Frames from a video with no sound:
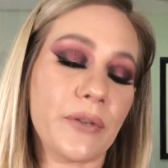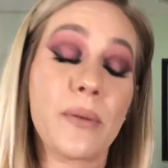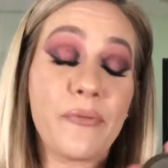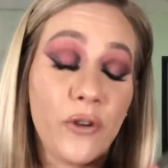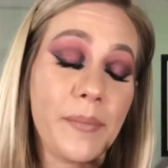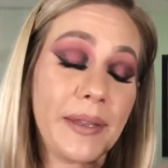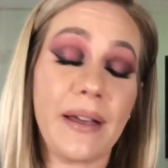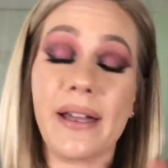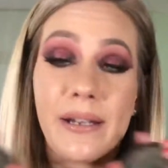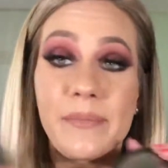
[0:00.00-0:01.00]
or
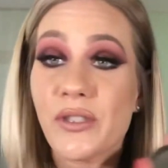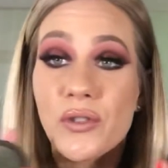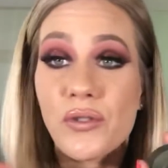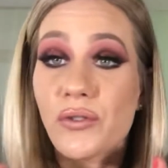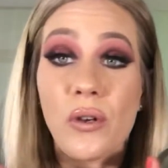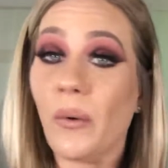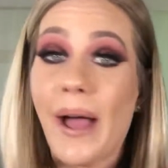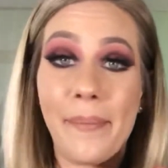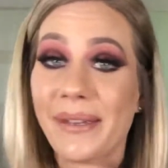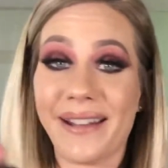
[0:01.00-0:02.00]
formula, and I'm so
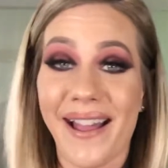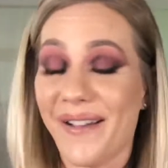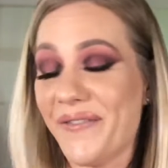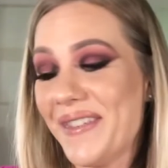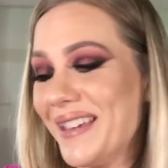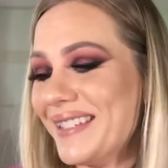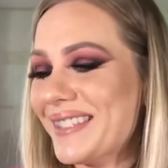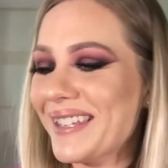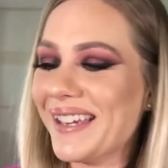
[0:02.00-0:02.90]
happy to have these.